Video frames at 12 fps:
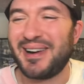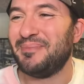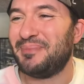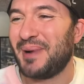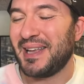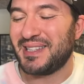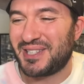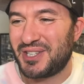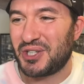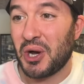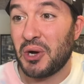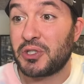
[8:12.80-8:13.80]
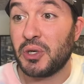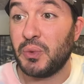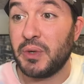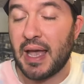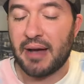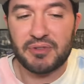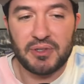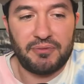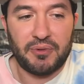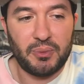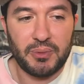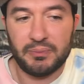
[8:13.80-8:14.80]
based show. So we have to,
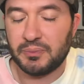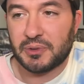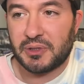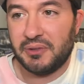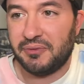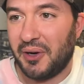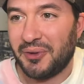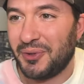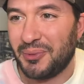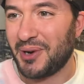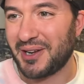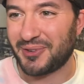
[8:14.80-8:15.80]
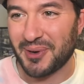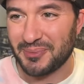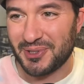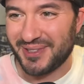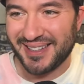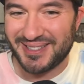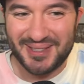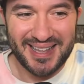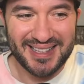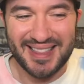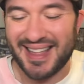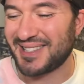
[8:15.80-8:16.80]
we're going to follow the breadcrumbs here.
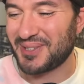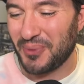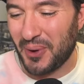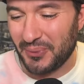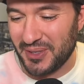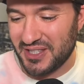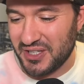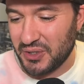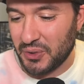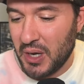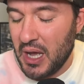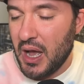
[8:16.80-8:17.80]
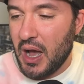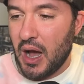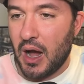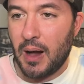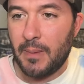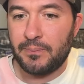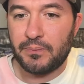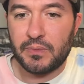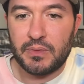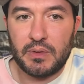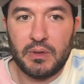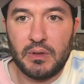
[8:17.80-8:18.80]
That's what we do.
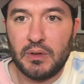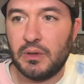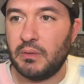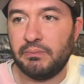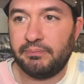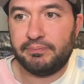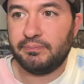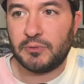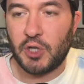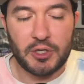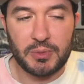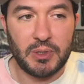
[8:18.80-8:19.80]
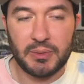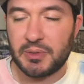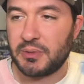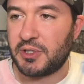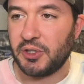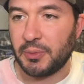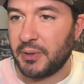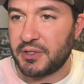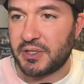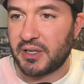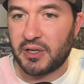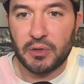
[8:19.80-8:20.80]
Chauncey Billups, still the
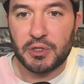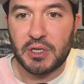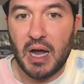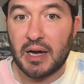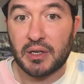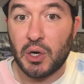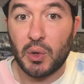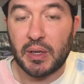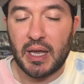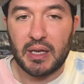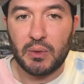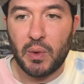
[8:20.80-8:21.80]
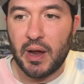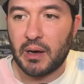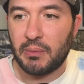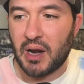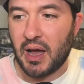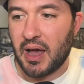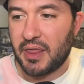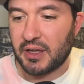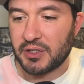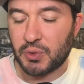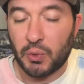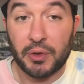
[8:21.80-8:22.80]
Blazers head coach, not going anywhere, but I
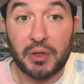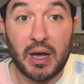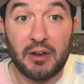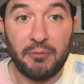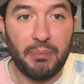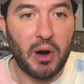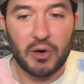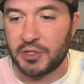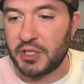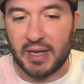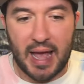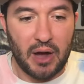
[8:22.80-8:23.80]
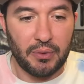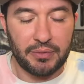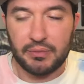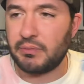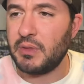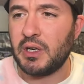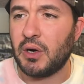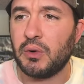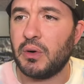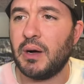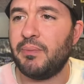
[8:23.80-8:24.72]
think it's worth kind of parsing out, you know,